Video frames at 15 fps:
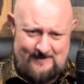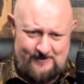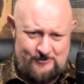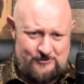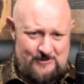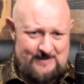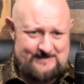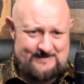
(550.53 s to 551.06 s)

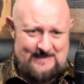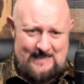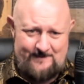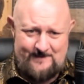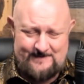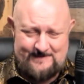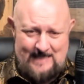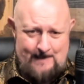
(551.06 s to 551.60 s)
Just had
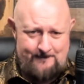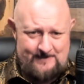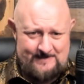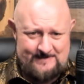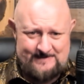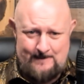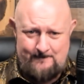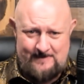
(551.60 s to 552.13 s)
this happen to
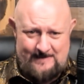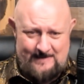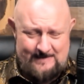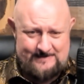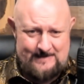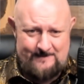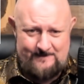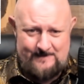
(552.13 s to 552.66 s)
somebody I
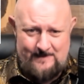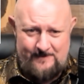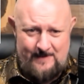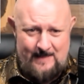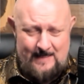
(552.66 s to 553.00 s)
said the other day.